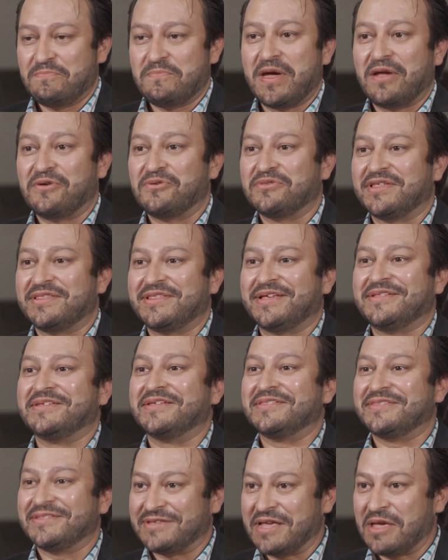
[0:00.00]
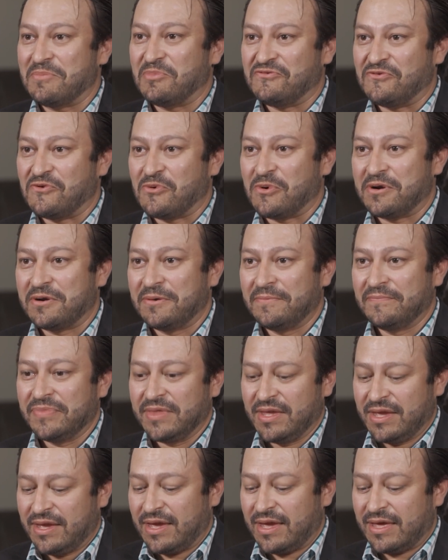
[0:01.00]
better than they did the day before.
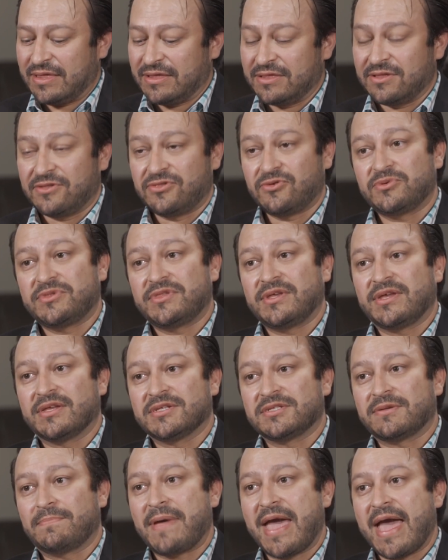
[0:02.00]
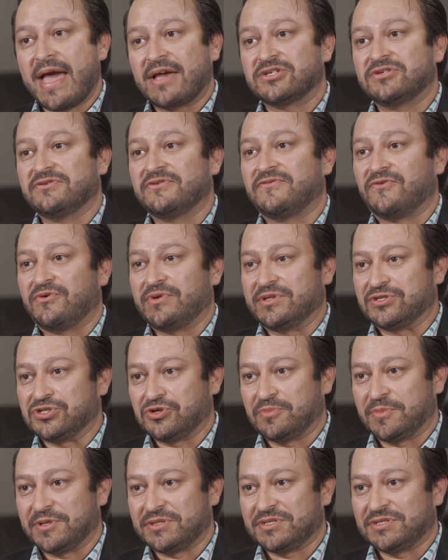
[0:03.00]
And then the third thing is a passion for
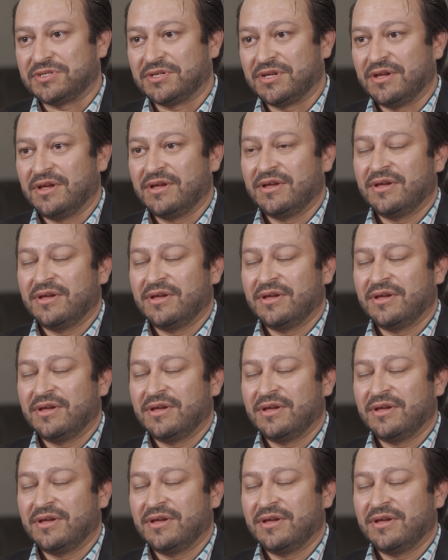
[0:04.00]
instruments.